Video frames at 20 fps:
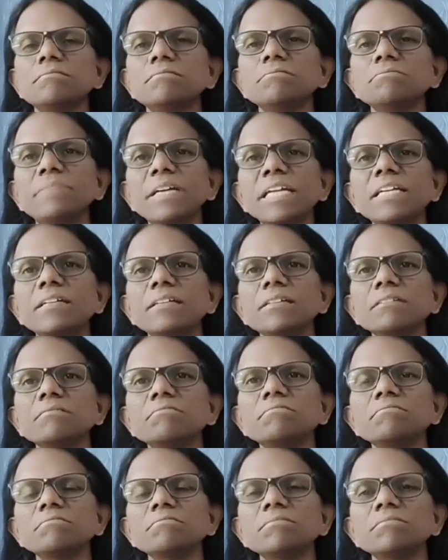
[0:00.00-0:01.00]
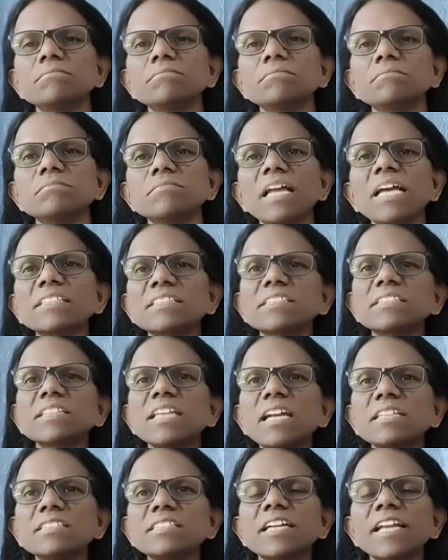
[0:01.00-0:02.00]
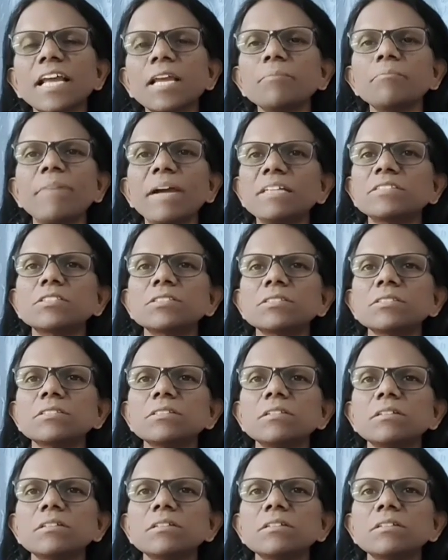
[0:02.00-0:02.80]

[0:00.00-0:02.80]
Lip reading: bed, like sludge drying beds.